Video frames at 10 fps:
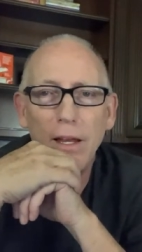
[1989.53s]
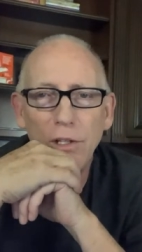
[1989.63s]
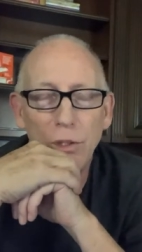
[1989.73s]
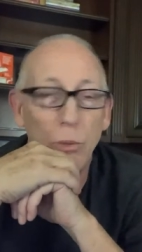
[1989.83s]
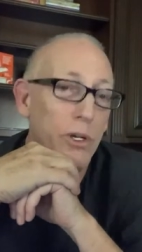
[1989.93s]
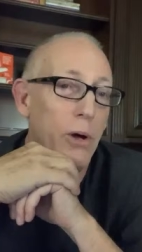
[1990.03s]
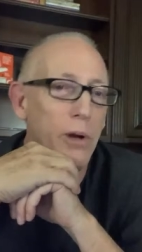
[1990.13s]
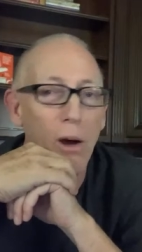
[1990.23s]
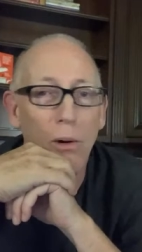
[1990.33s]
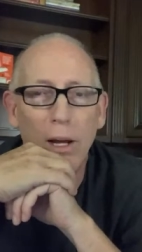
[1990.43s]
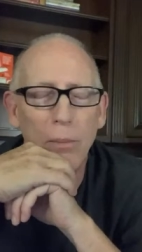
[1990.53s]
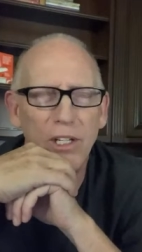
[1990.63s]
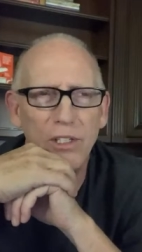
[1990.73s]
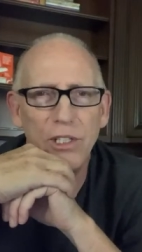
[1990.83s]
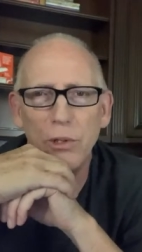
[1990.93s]
it. We don't know. I mean,
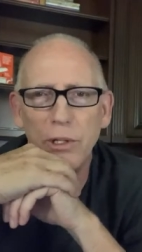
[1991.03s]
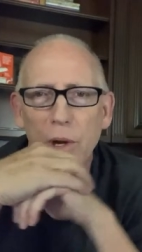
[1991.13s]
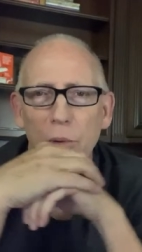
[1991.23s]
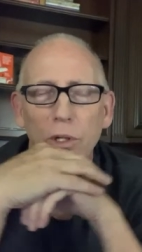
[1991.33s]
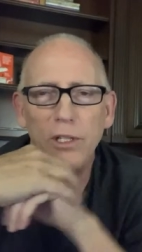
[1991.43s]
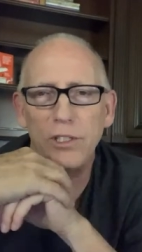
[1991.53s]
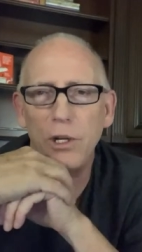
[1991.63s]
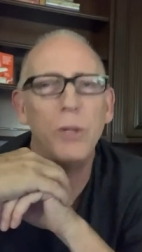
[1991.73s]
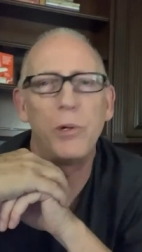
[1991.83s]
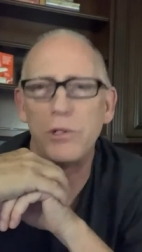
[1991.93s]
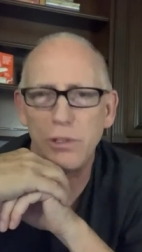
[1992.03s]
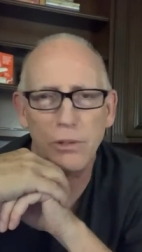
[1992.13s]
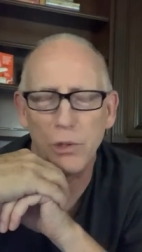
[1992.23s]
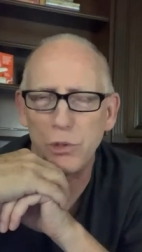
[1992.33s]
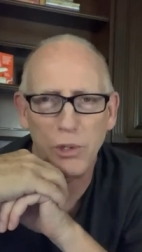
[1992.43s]
he's the, only know, he's the only person who
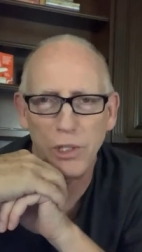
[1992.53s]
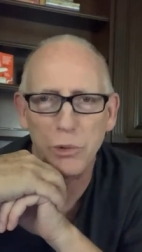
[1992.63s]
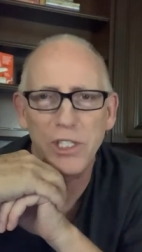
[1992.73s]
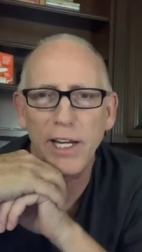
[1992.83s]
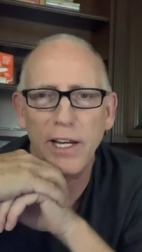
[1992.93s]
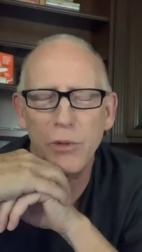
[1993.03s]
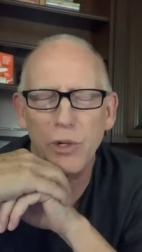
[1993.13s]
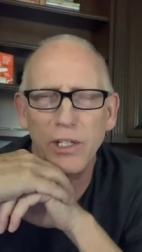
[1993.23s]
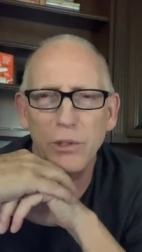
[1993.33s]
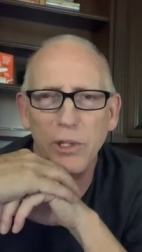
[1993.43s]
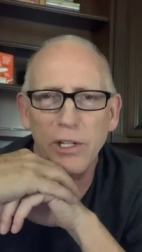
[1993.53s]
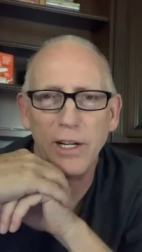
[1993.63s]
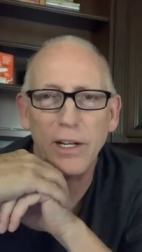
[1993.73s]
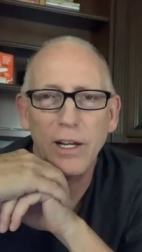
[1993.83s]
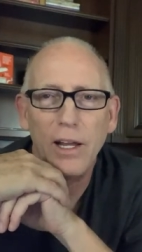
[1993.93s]
knows what he was thinking when he tweeted
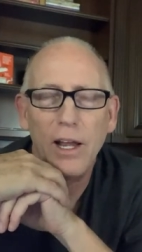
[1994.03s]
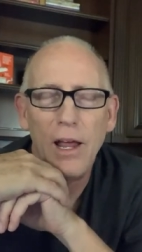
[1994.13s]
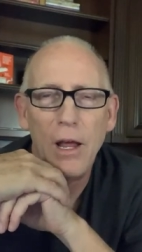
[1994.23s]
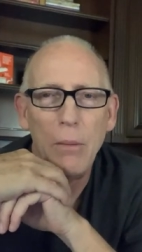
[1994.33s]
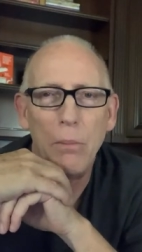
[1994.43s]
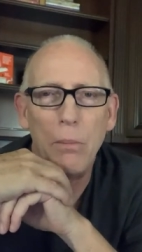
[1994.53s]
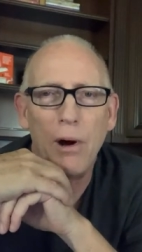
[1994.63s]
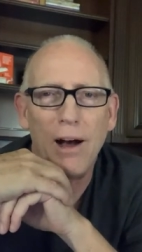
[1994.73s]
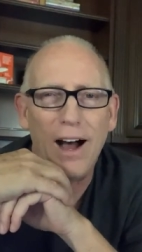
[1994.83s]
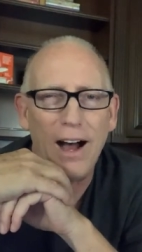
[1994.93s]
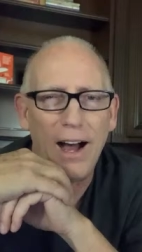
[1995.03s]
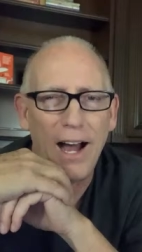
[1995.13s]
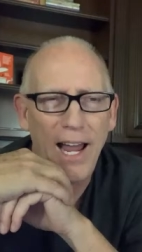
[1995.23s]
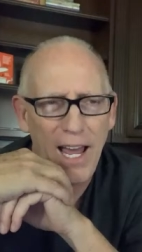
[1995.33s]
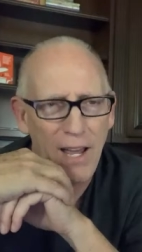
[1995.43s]
it. But I
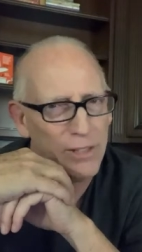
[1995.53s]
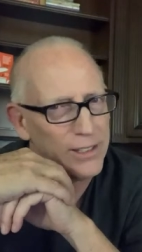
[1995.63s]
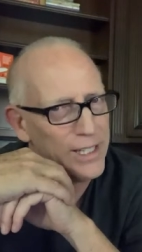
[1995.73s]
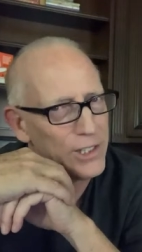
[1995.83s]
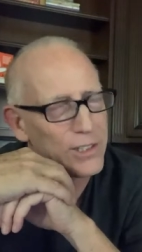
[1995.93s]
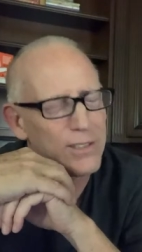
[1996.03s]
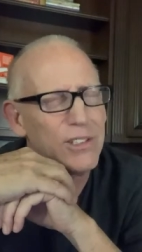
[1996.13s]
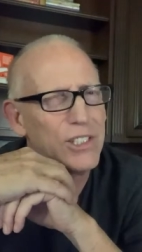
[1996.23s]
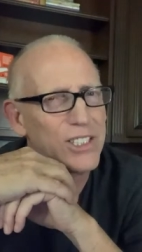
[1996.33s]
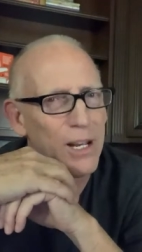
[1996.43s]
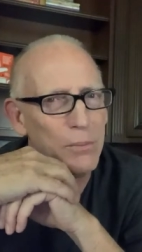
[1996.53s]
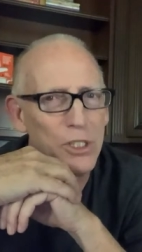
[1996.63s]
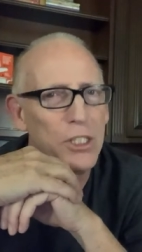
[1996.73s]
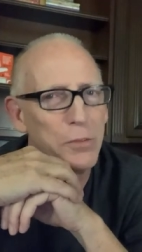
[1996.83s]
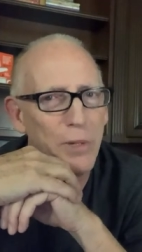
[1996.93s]
have at least some
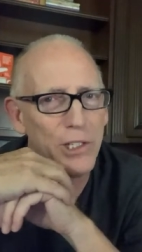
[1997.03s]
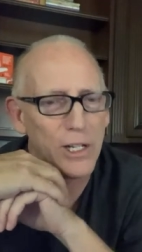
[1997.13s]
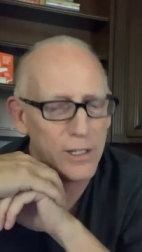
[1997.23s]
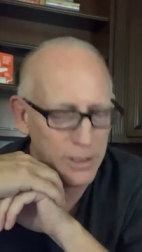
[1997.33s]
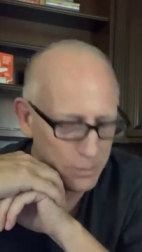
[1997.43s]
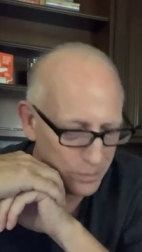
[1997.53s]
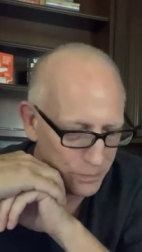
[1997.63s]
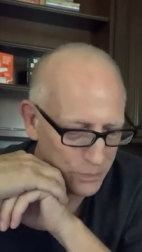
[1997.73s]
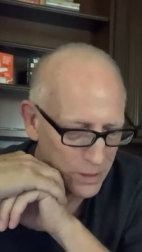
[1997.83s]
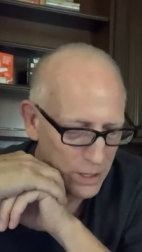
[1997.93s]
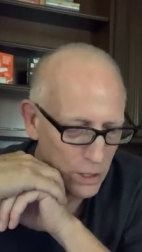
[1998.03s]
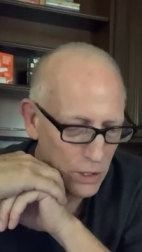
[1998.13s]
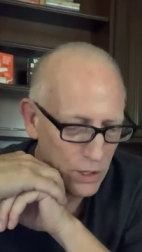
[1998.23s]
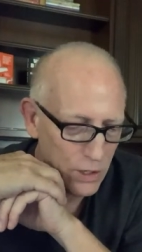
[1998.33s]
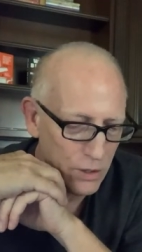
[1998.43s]
suspicion
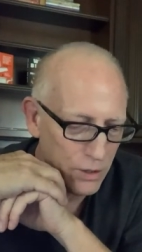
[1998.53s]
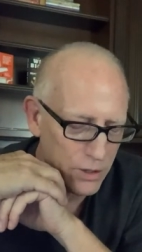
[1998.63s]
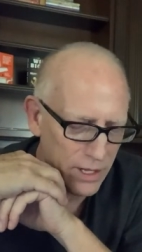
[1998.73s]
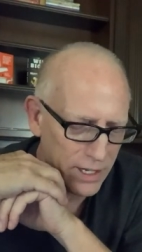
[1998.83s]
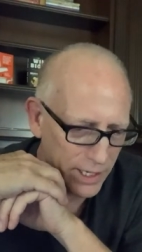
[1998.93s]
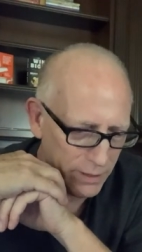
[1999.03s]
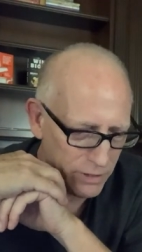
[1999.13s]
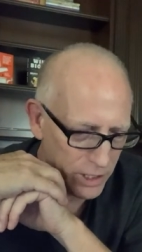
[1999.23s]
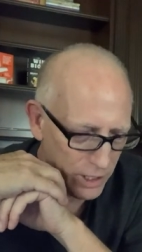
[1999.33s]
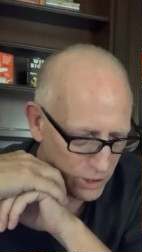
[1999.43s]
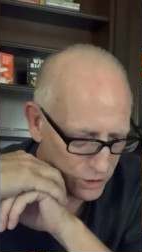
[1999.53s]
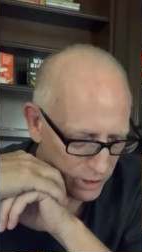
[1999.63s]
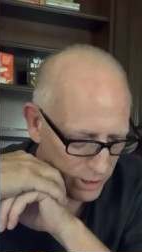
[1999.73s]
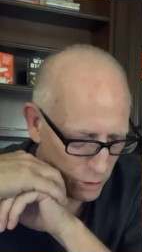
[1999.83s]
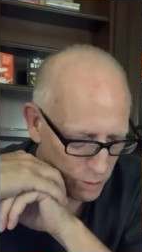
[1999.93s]
that given his
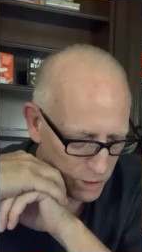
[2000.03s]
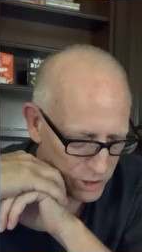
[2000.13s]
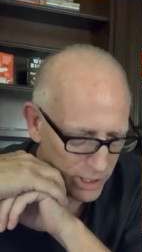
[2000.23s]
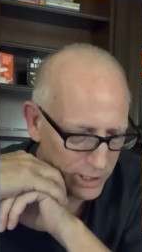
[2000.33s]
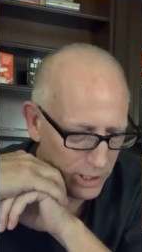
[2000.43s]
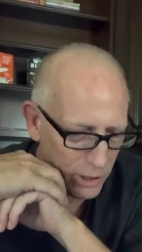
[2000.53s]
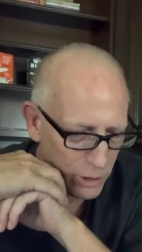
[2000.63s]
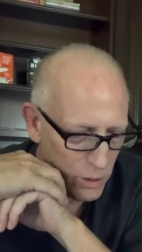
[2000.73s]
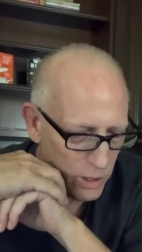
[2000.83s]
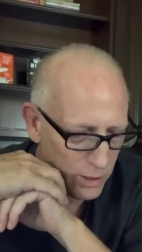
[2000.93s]
enormous IQ